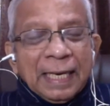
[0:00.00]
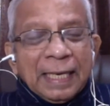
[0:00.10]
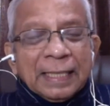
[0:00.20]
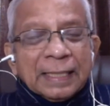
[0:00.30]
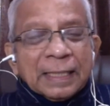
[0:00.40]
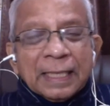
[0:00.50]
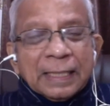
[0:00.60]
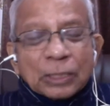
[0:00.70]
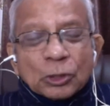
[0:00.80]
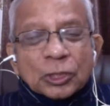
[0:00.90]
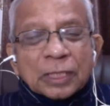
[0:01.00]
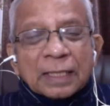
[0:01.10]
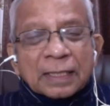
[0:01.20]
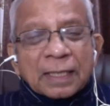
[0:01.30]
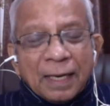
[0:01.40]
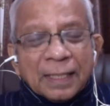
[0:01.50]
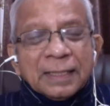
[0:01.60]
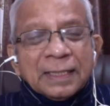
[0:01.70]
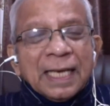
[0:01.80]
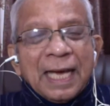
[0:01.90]
in, in the Gujarat
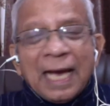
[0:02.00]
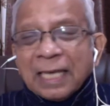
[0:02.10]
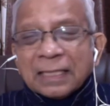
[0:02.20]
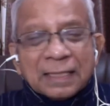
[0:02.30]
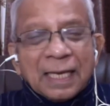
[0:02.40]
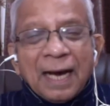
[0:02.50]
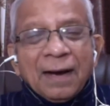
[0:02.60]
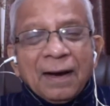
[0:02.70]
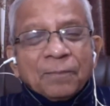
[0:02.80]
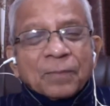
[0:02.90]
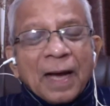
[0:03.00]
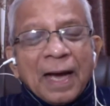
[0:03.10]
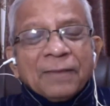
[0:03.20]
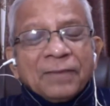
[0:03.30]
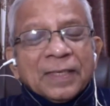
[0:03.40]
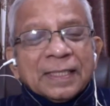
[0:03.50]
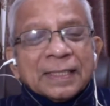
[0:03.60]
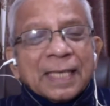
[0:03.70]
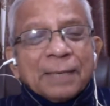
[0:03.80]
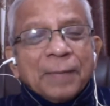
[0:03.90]
carnage, as um, I have witnessed
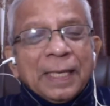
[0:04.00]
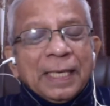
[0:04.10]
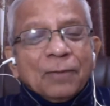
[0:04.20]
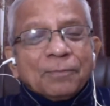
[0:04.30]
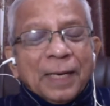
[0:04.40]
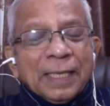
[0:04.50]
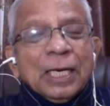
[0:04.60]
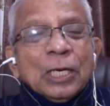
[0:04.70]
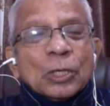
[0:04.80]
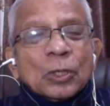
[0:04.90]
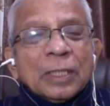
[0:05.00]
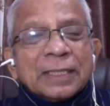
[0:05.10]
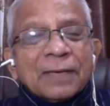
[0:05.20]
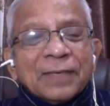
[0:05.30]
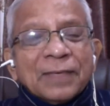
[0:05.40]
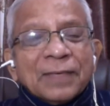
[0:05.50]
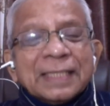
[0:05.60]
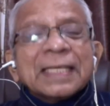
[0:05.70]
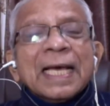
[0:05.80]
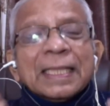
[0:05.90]
and many of my colleagues have
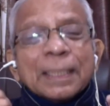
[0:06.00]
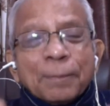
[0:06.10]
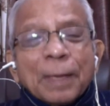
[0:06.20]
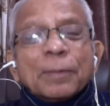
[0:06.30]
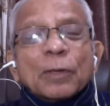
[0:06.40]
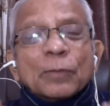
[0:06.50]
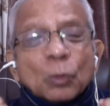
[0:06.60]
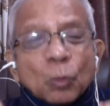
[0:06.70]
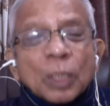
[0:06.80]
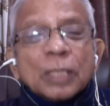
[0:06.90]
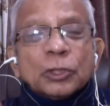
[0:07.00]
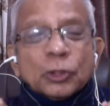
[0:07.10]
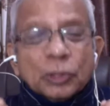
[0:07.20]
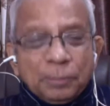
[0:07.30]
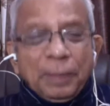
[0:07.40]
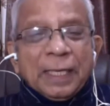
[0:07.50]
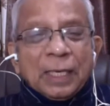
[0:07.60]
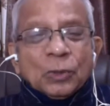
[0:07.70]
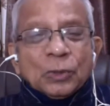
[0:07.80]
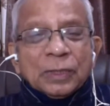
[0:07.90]
witnessed, the people of the world should speak
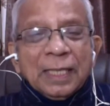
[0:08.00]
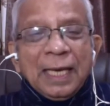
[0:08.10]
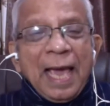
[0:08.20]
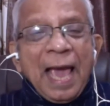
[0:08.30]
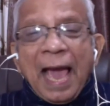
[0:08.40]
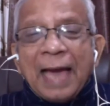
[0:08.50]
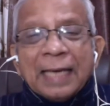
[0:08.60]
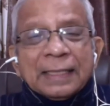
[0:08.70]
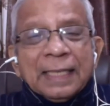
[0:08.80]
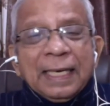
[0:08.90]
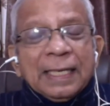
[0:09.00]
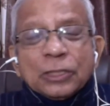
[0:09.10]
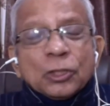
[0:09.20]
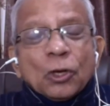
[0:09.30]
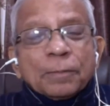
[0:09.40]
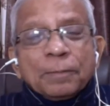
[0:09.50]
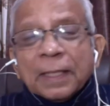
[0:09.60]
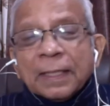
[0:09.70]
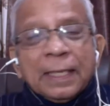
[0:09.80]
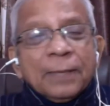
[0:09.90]
out. And it's not
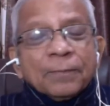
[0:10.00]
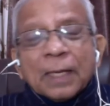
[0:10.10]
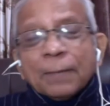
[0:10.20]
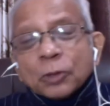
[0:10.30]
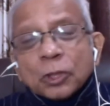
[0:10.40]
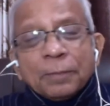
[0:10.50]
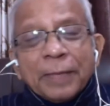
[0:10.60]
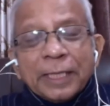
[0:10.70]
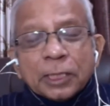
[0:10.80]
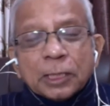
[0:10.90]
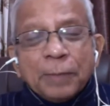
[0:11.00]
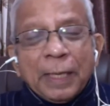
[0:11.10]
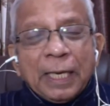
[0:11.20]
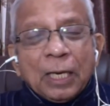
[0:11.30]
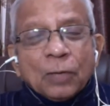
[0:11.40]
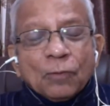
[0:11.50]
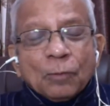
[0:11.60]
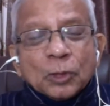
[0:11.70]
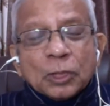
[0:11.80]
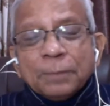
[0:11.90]
merely a Muslim nation speaking out for
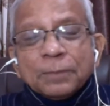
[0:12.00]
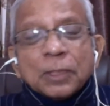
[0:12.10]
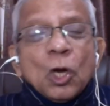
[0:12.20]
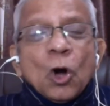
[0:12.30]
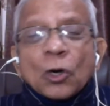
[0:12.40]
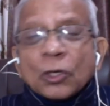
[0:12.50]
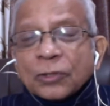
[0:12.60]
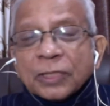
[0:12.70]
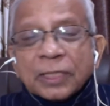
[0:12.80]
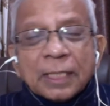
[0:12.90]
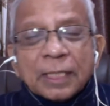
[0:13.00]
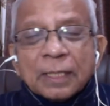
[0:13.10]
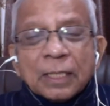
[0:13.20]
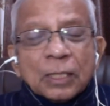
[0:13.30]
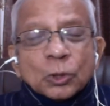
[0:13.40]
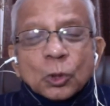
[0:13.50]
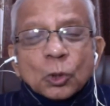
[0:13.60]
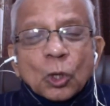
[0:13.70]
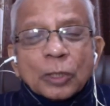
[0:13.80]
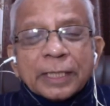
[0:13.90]
Muslims or a Christian
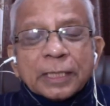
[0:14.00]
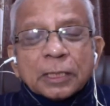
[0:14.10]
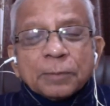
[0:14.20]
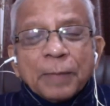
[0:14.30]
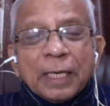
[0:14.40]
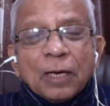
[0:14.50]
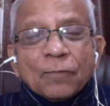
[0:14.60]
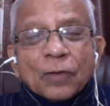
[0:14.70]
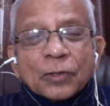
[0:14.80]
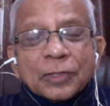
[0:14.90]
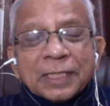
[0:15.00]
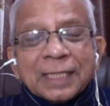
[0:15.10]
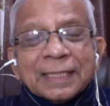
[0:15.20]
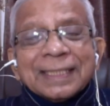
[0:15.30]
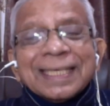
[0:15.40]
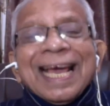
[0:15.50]
so-called nation speaking out for Christians.